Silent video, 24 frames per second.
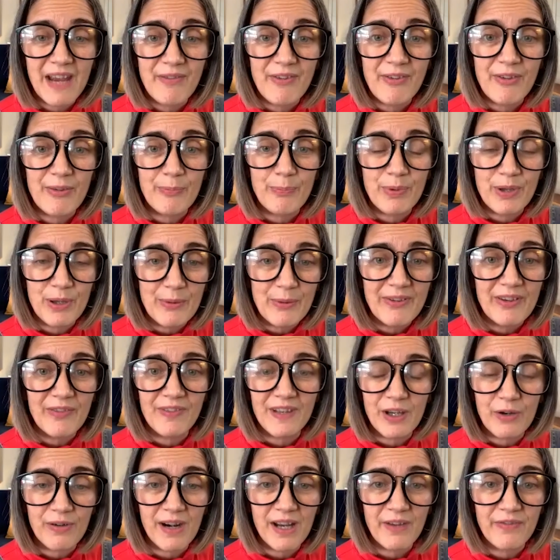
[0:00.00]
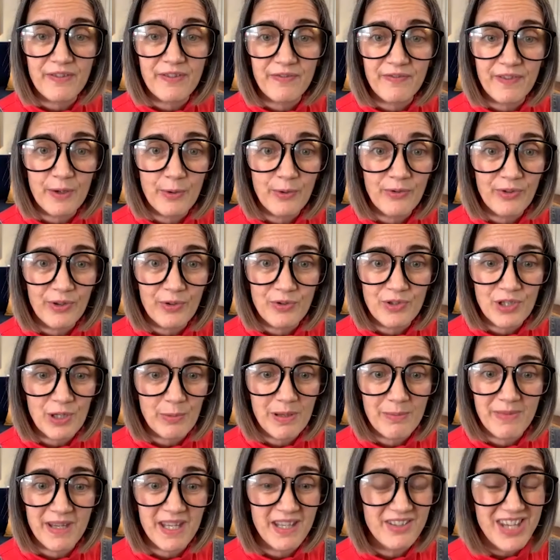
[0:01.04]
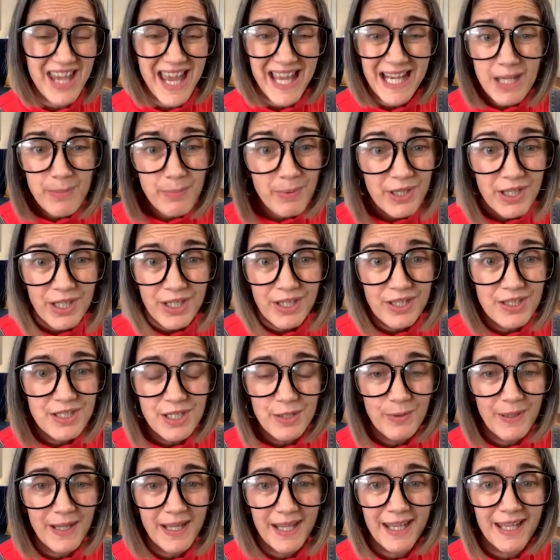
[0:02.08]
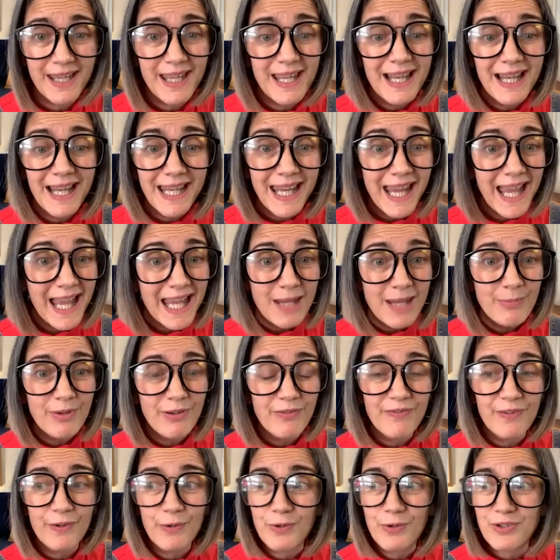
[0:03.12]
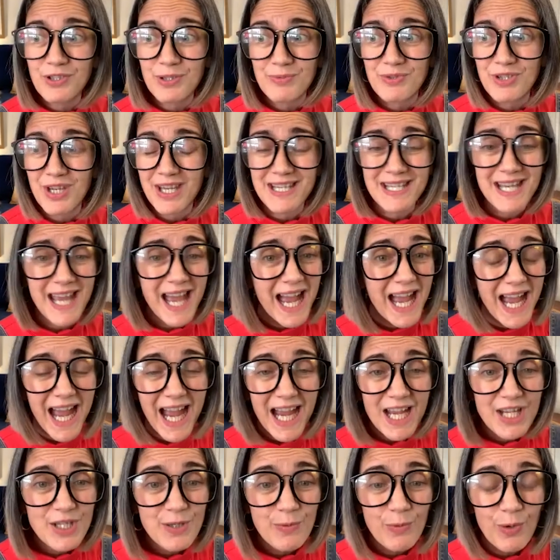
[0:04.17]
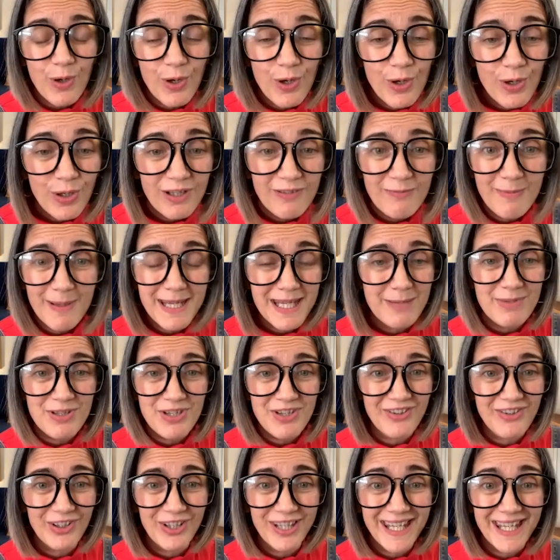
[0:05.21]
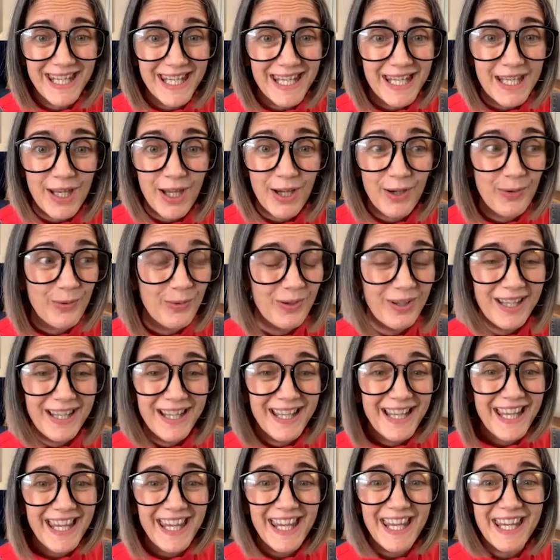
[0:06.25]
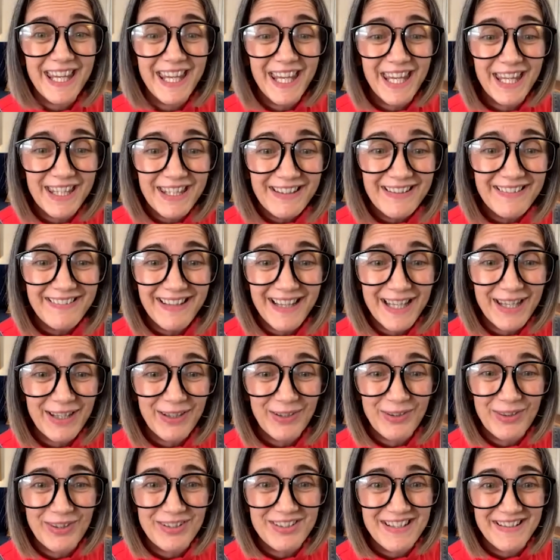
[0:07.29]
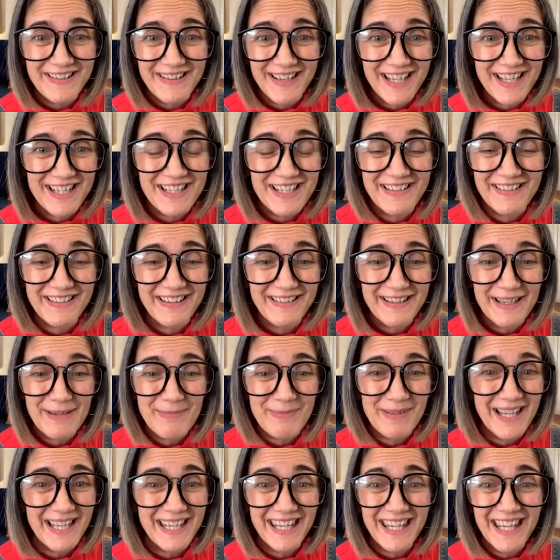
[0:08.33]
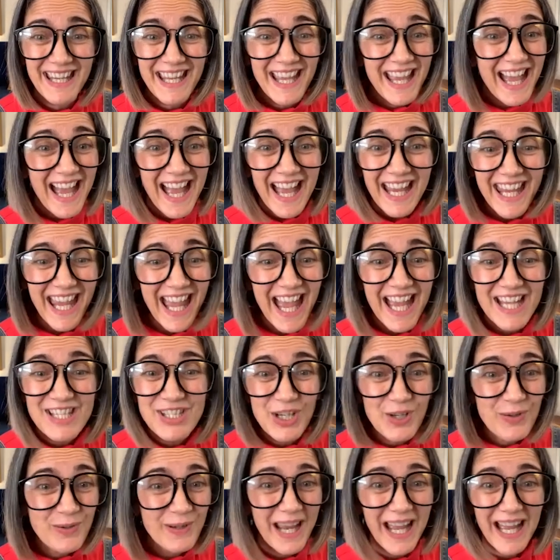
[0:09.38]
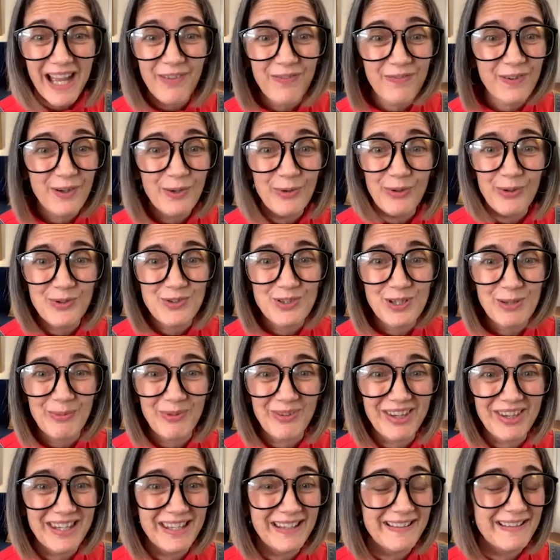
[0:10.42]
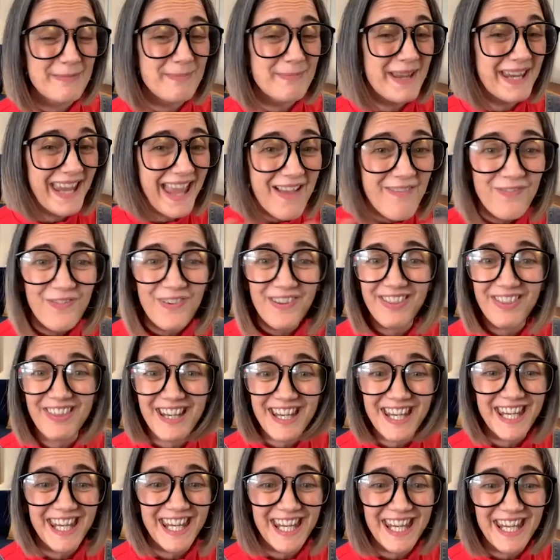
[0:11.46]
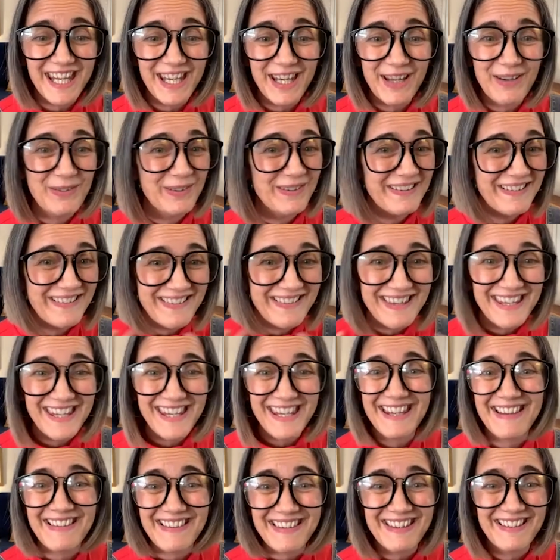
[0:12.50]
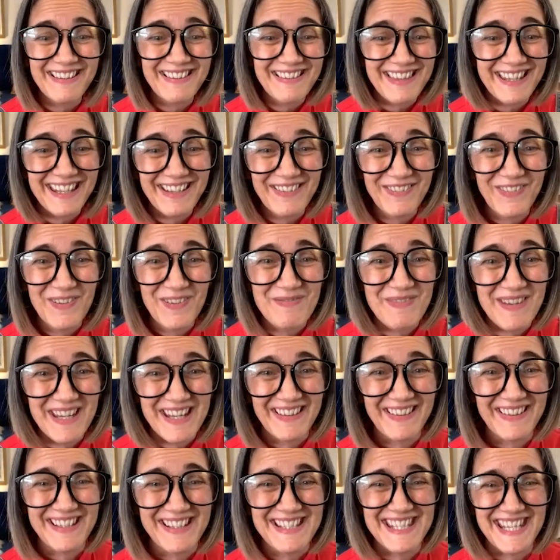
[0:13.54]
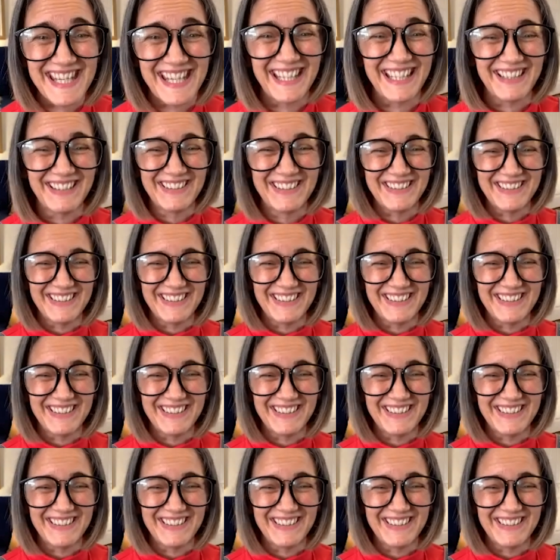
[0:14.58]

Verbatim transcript: than having right. to beautifully craft a Photoshop image. Anybody can do it. Mm. Like I am not Photoshop trained. I, I do all of my images on Keynote. It kills like other designers because I'm like, I, I don't have Photoshop skills. I make everything in Keynote because it's the easiest thing for me Amazing. to do.